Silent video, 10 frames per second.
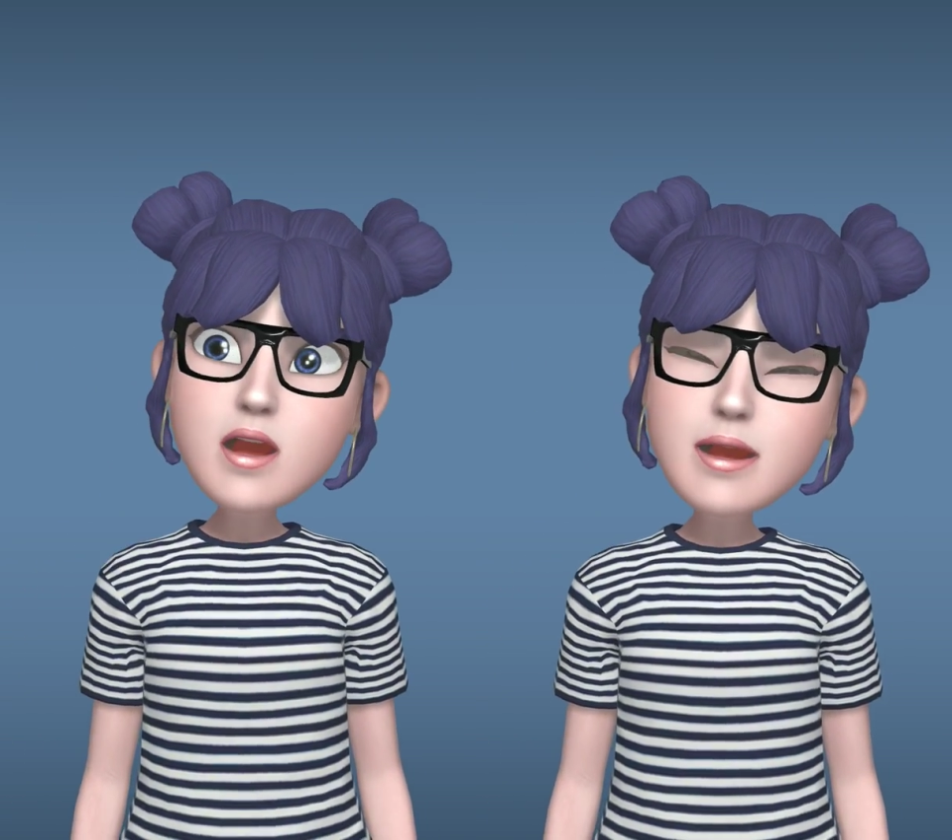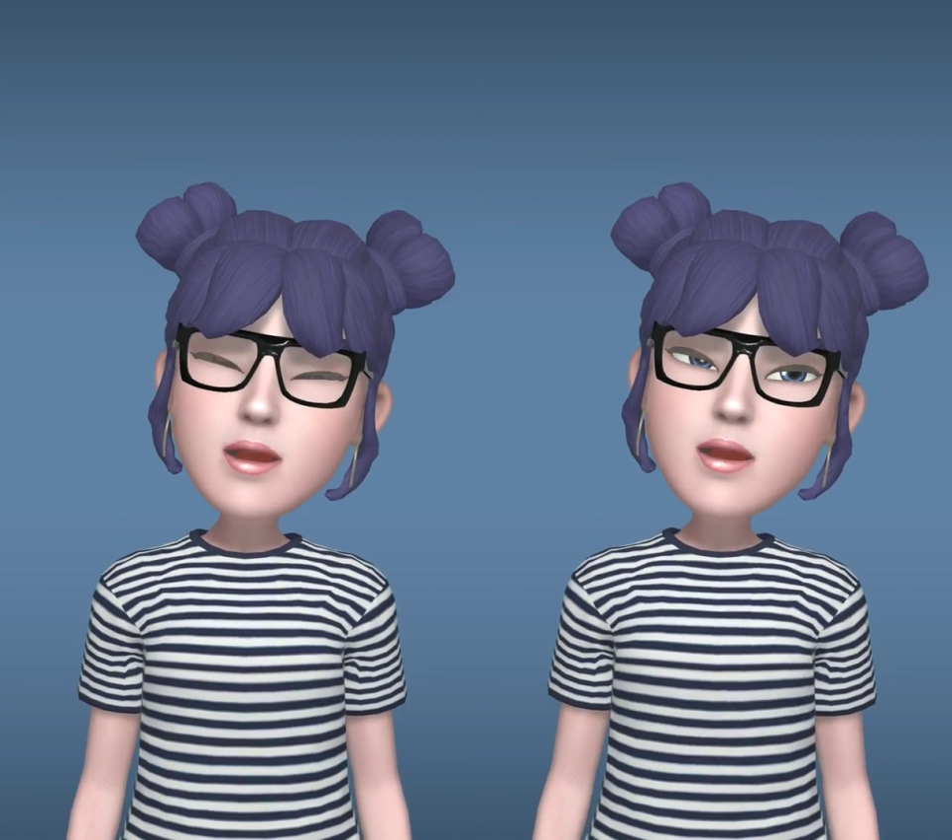
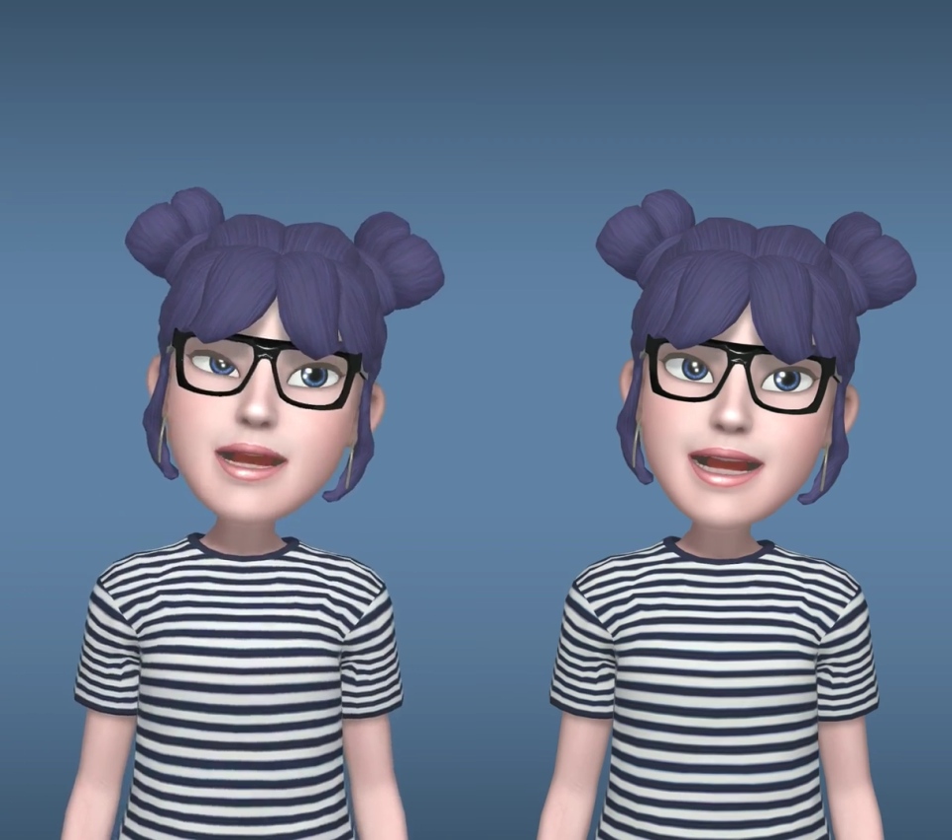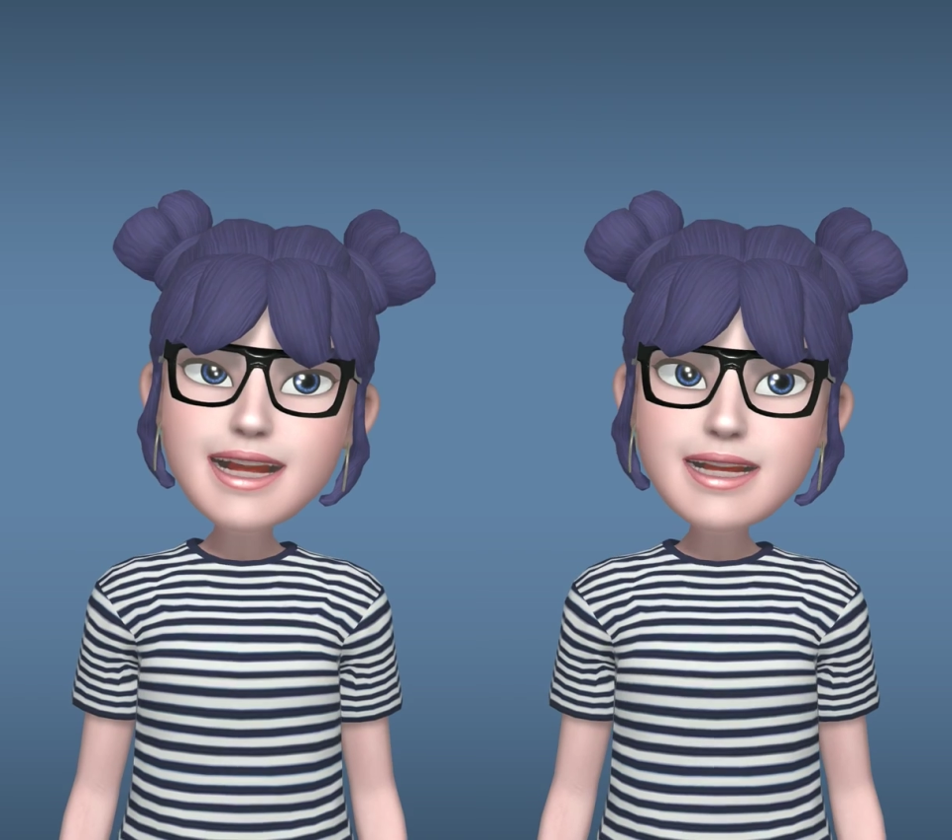
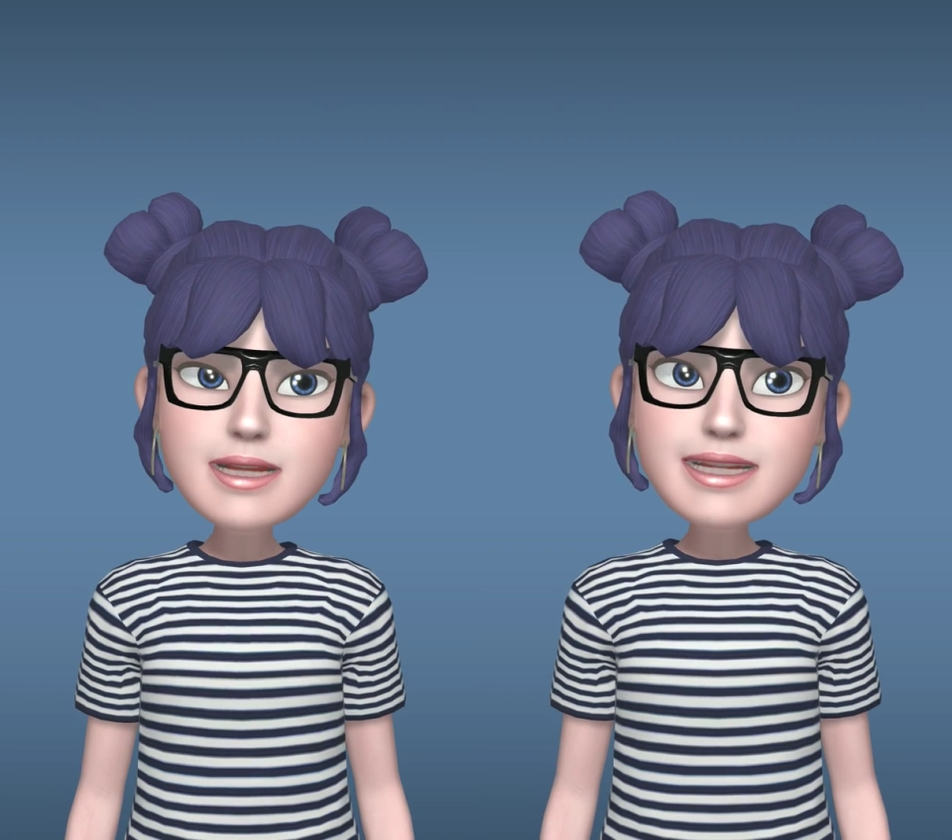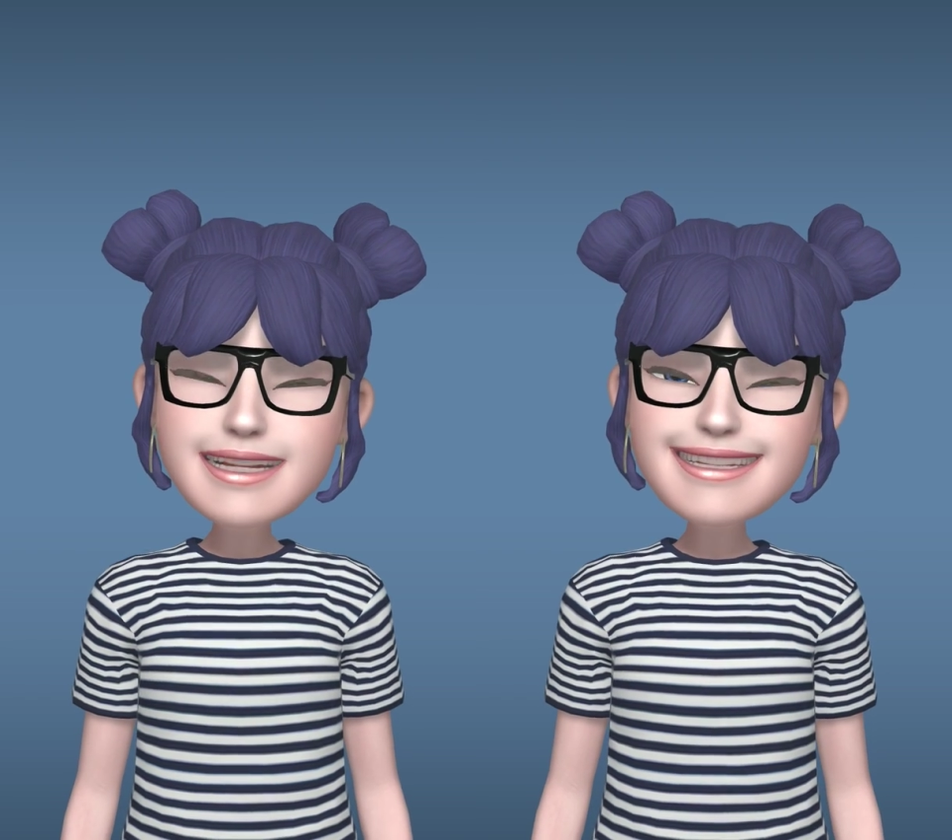stories that
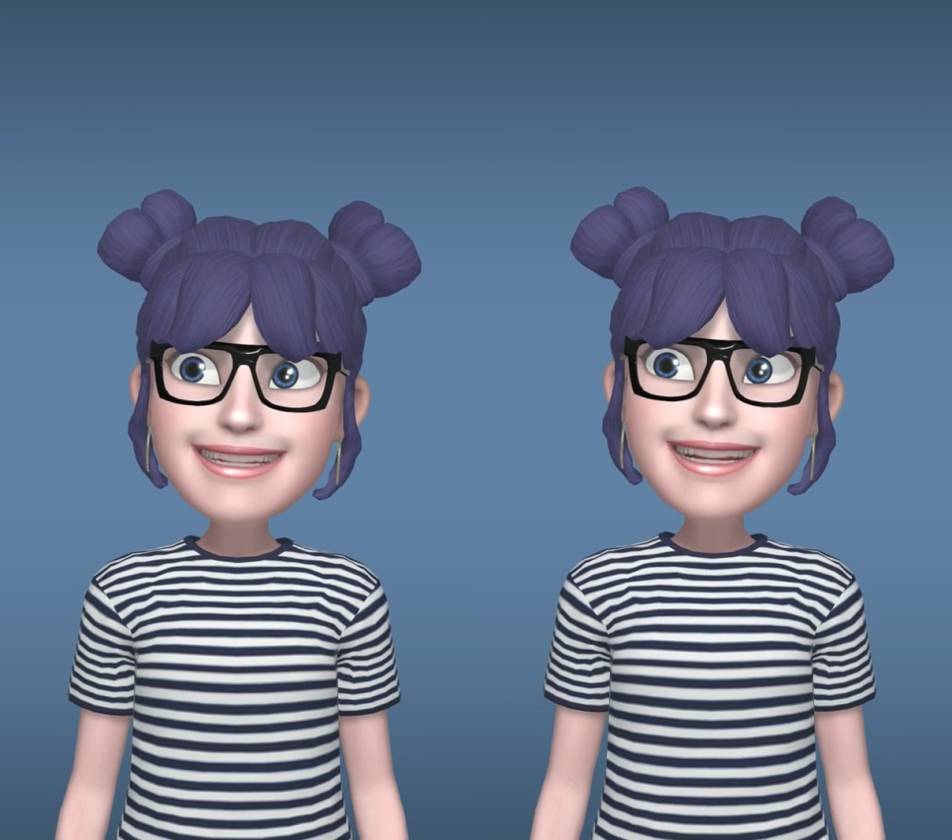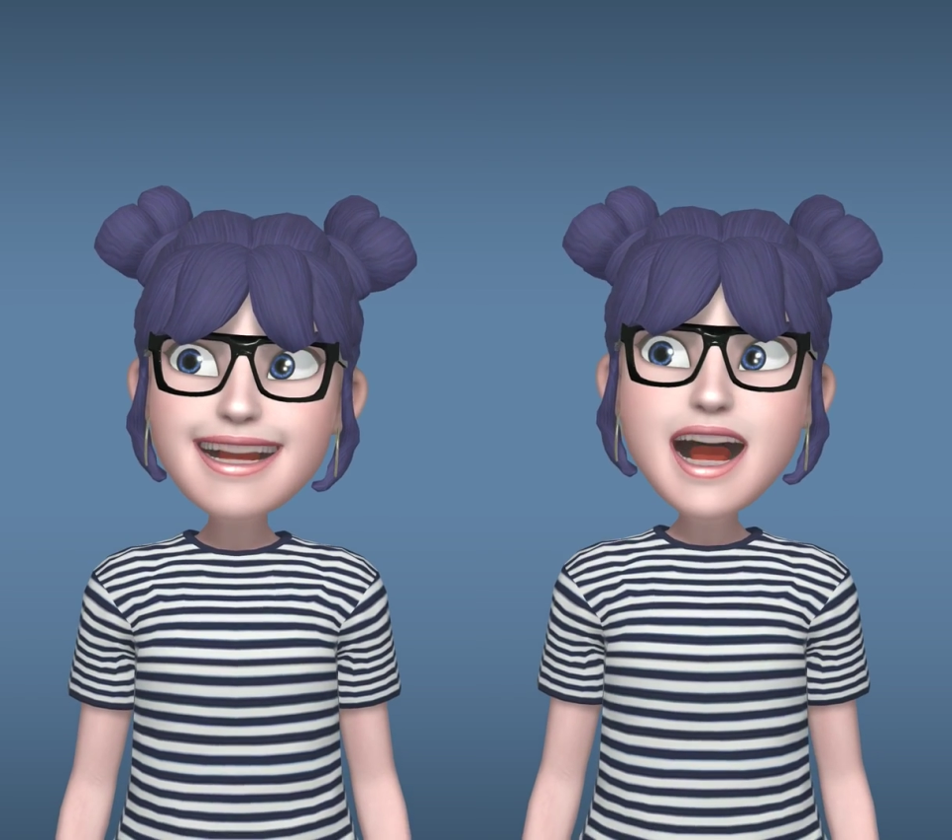there is,